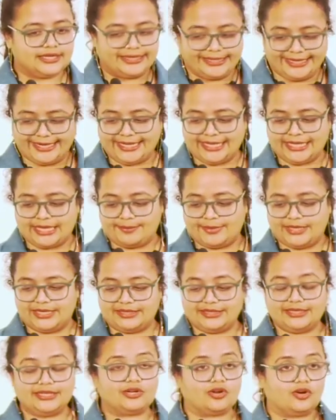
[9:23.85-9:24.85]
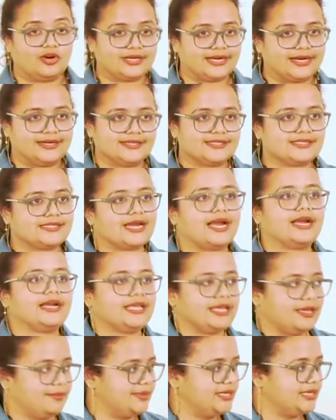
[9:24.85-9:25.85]
reading ability, not
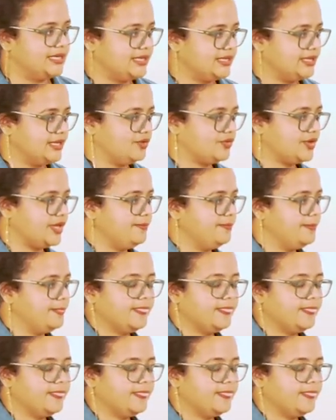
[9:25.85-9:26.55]
understanding ability. Okay?